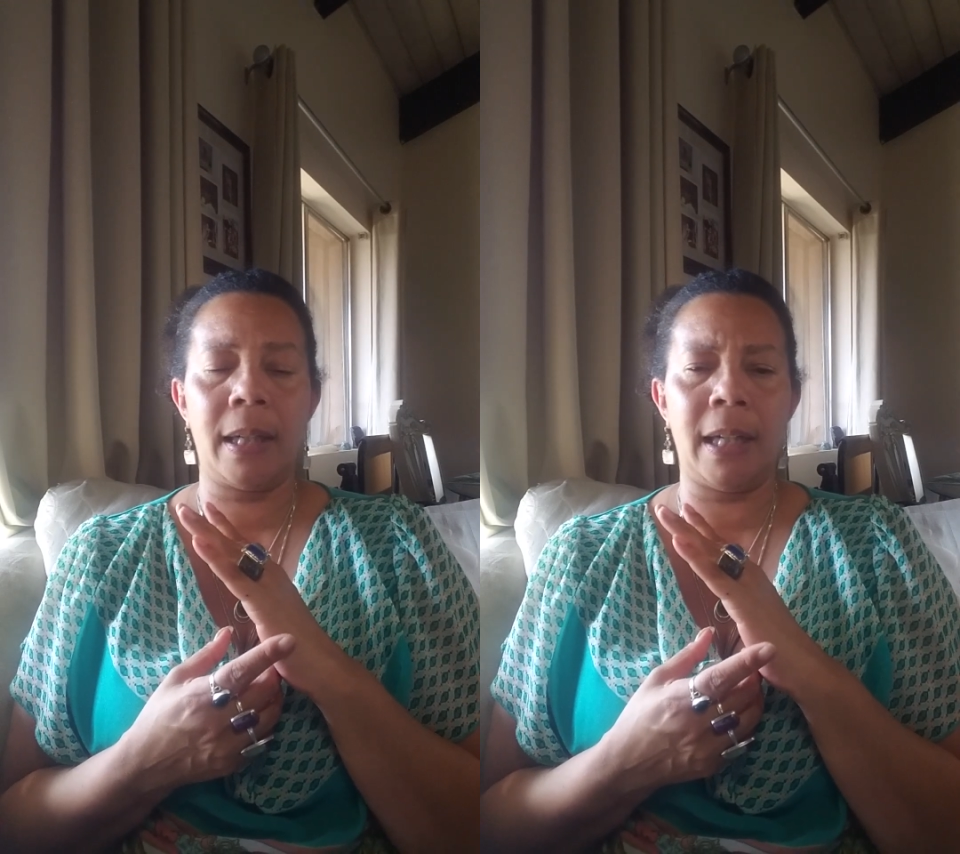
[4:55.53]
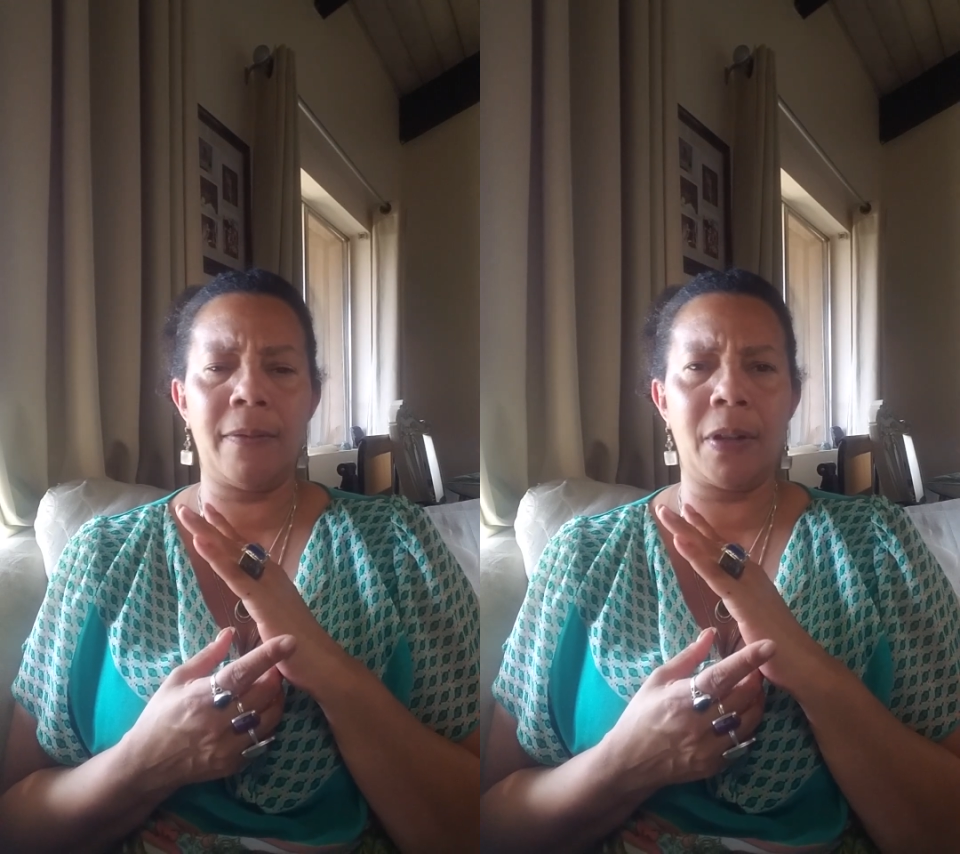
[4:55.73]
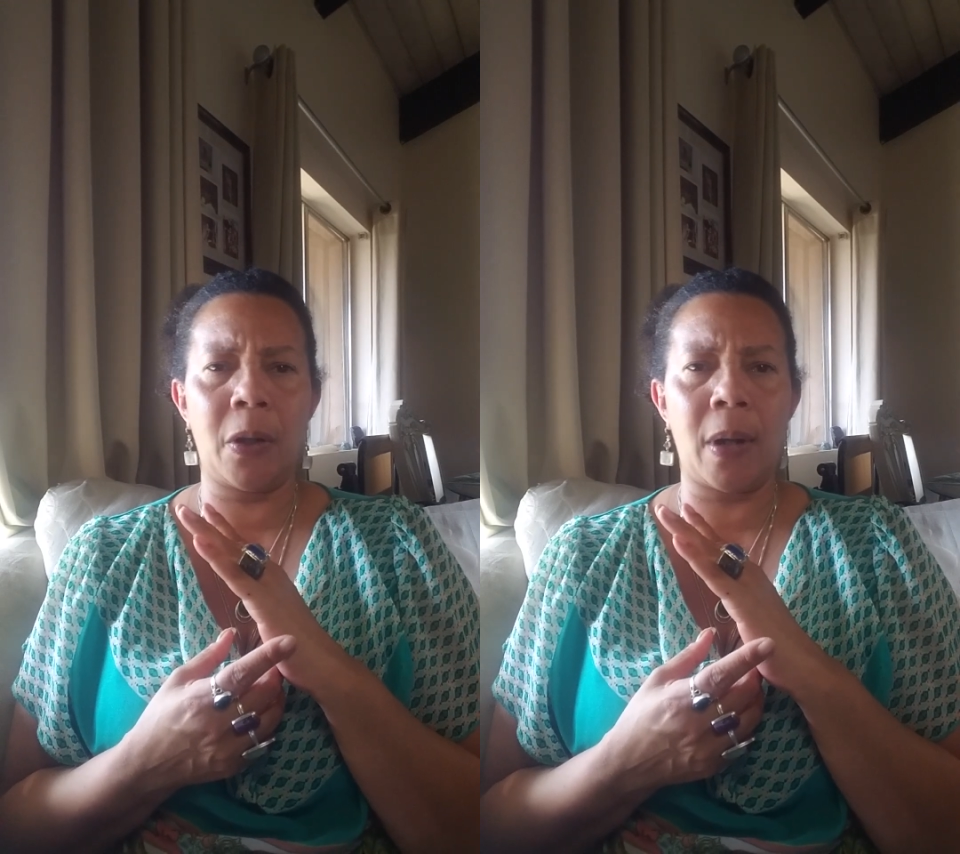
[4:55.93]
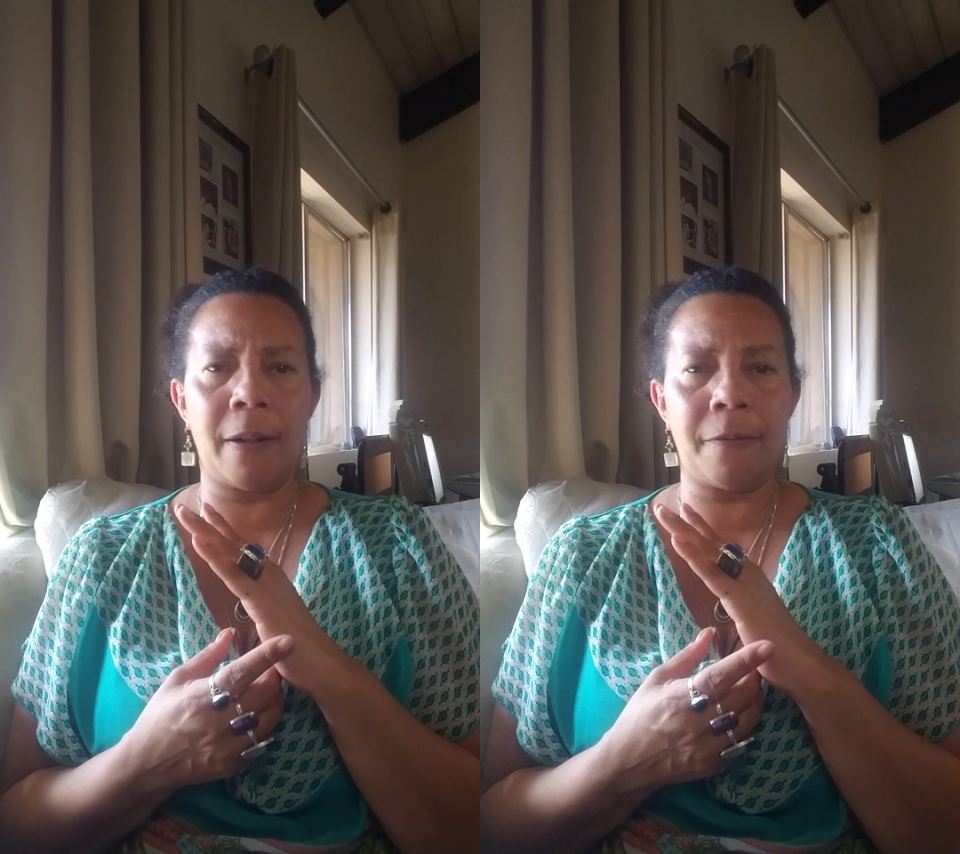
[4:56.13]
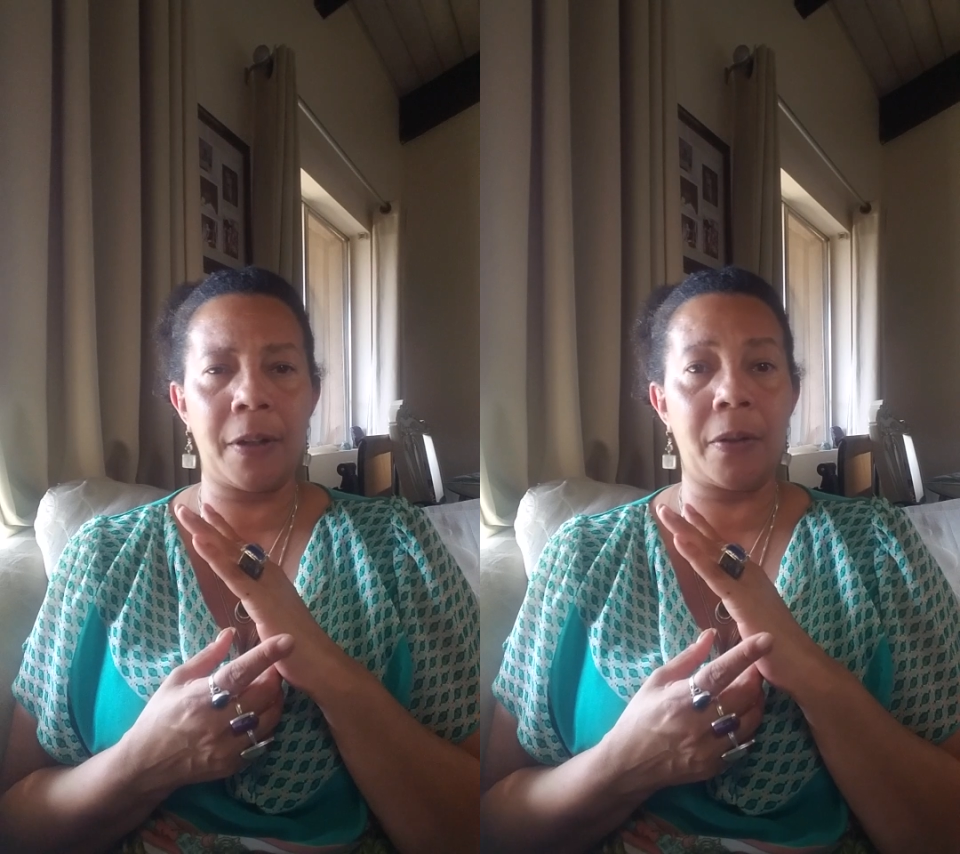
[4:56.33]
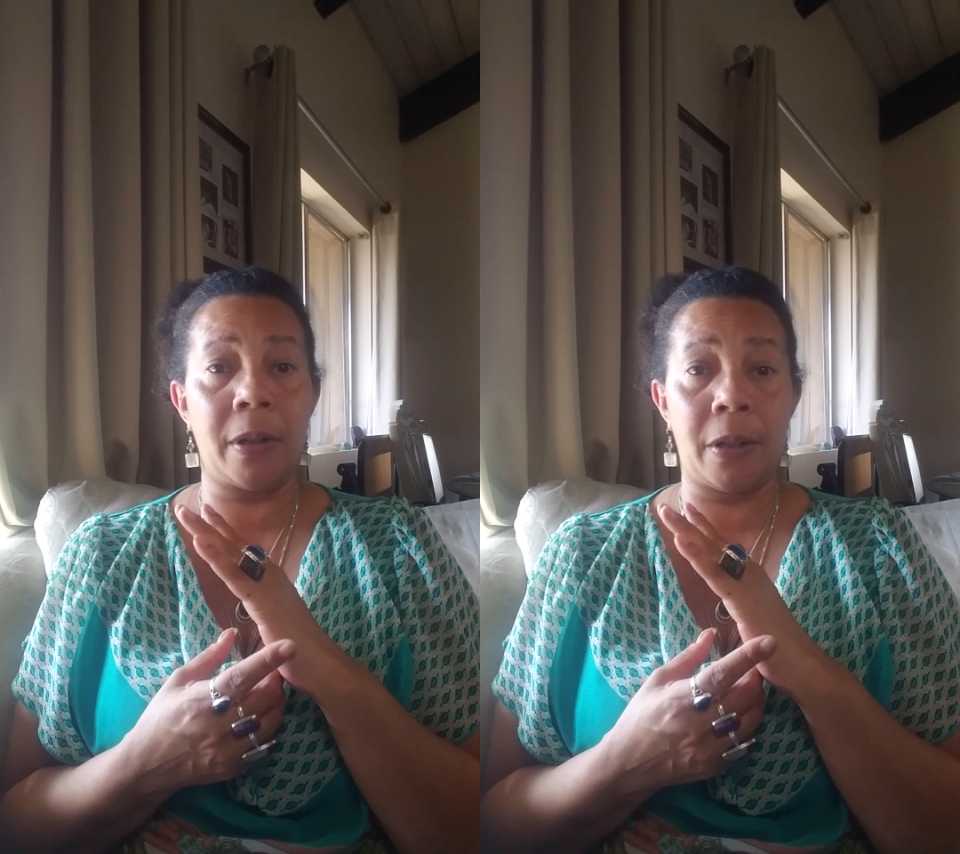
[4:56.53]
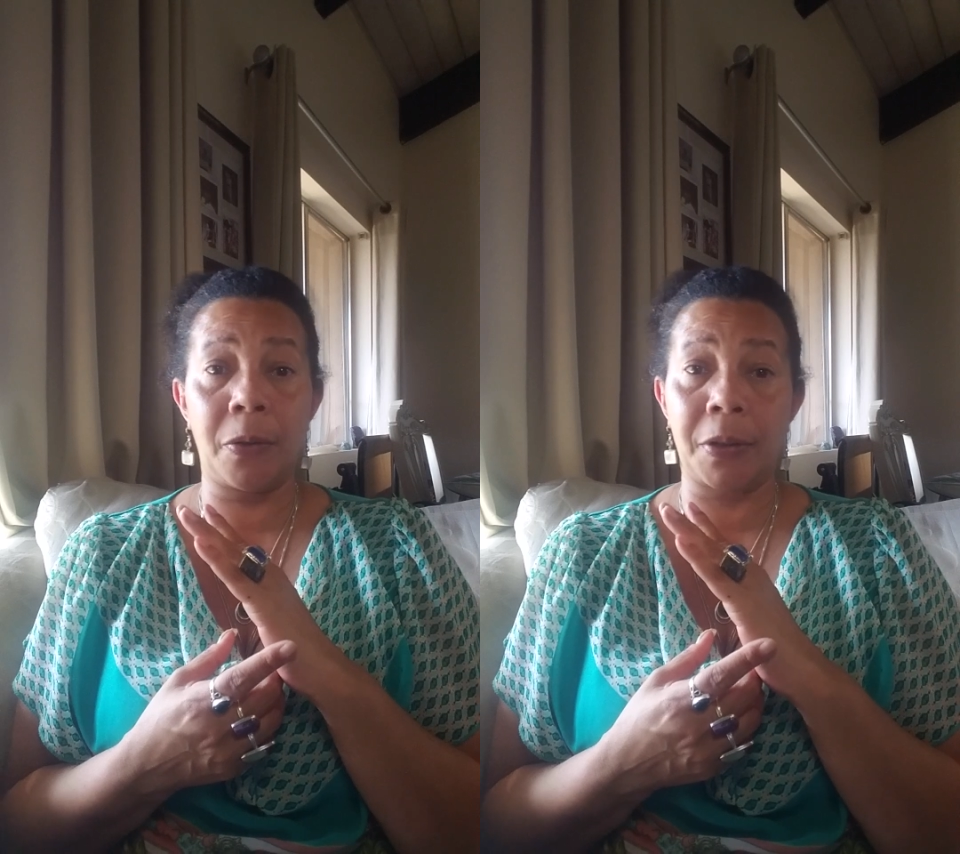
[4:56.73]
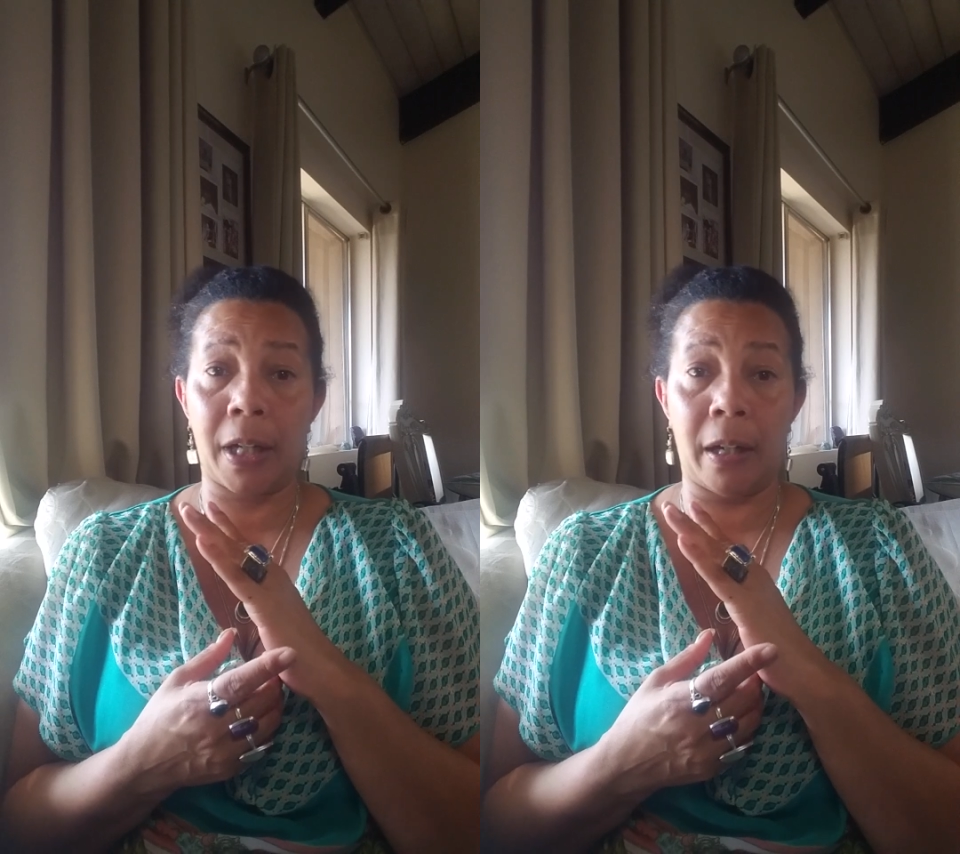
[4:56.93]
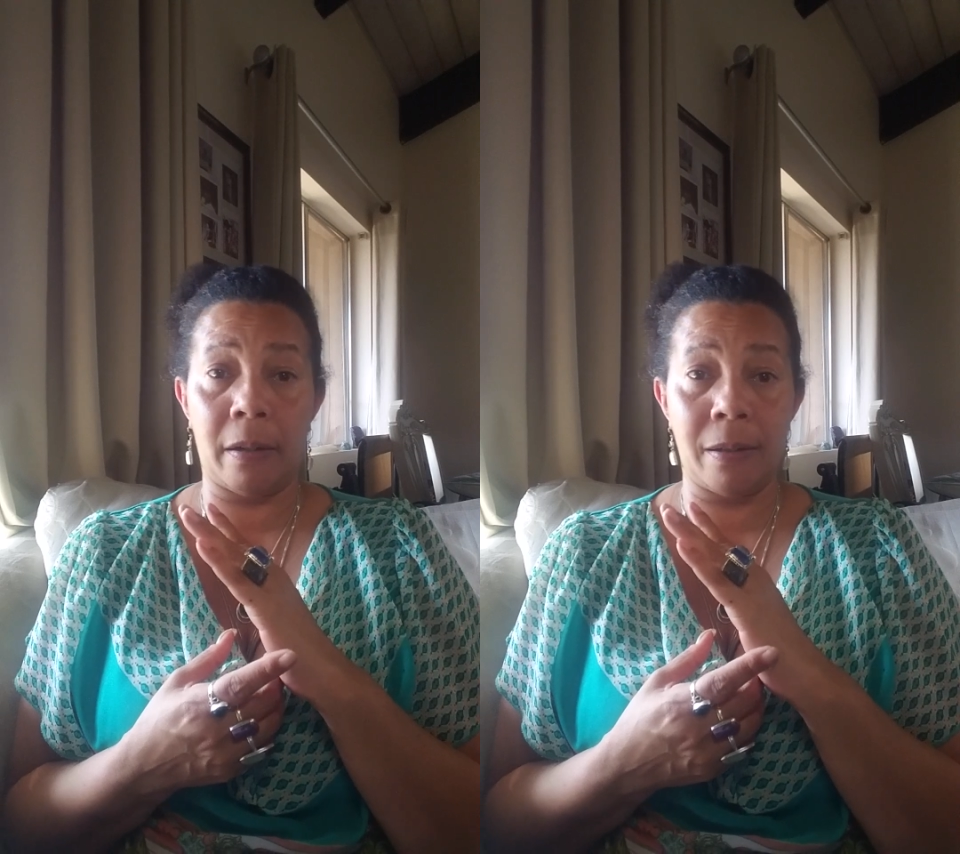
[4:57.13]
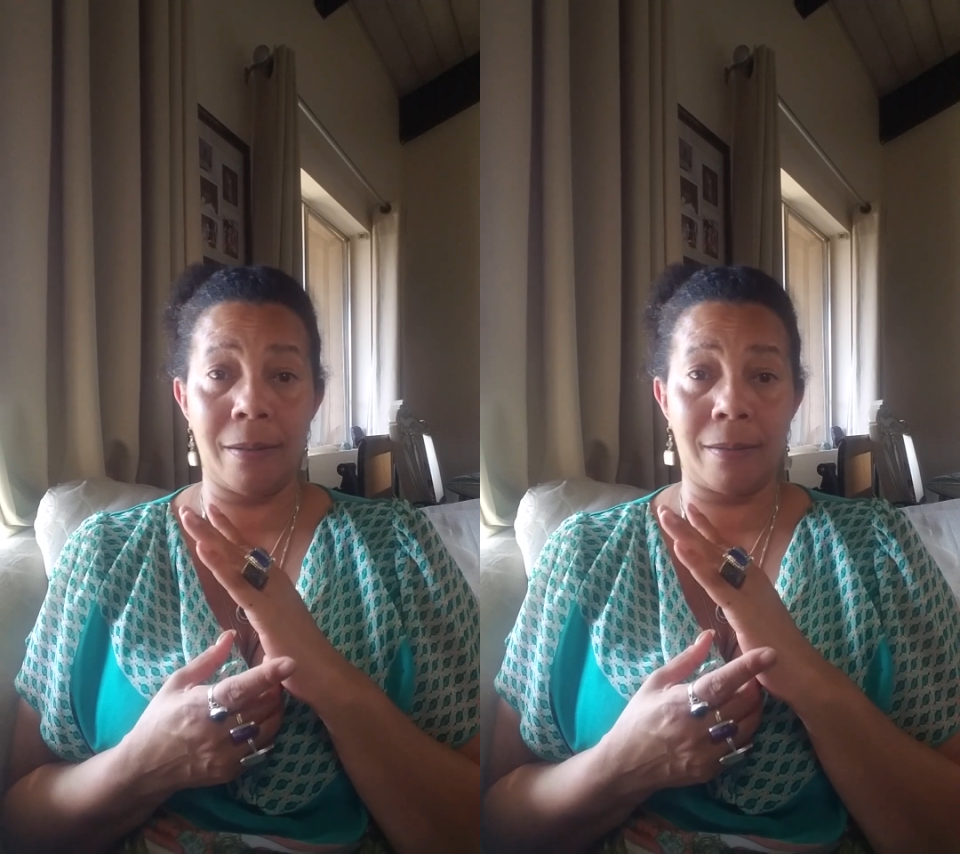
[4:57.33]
even though I feel a little scared,